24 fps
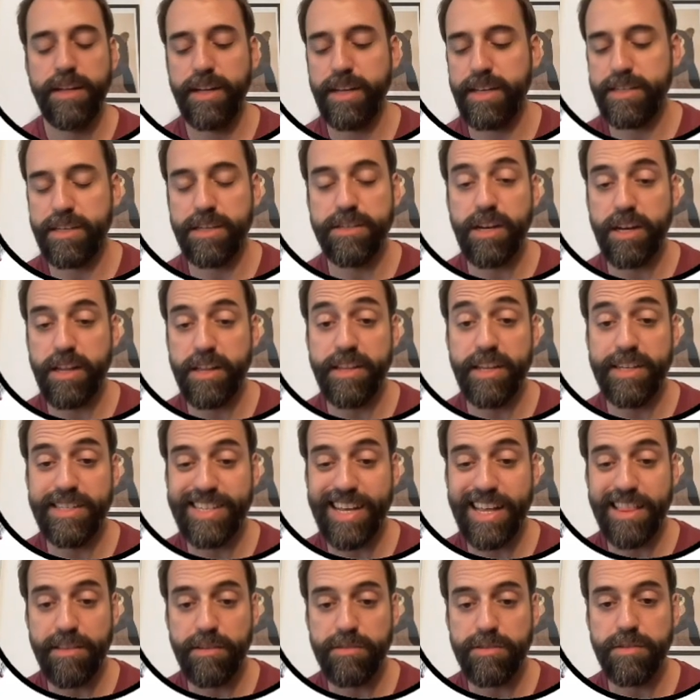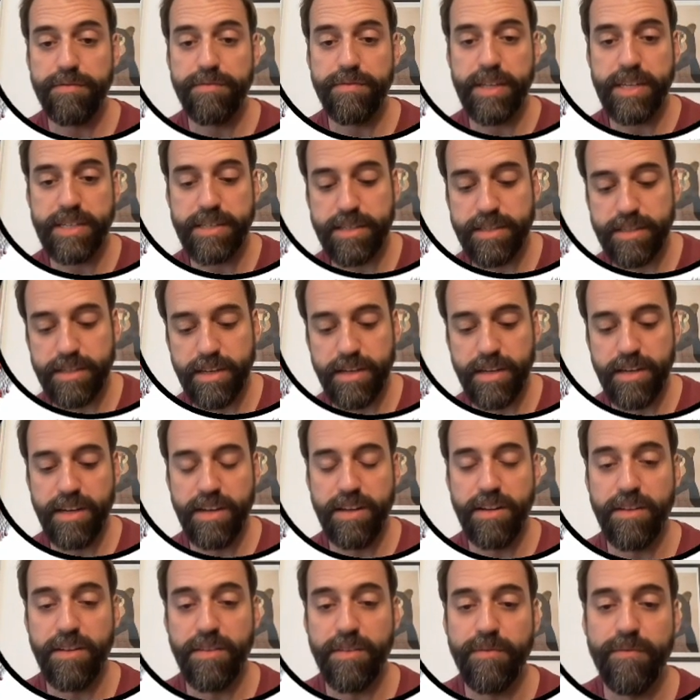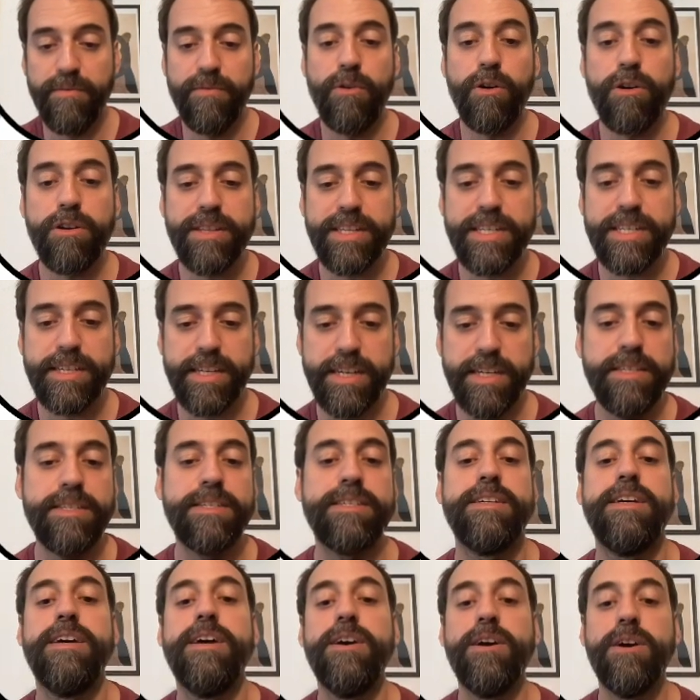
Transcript: essentially the centers of these vortices,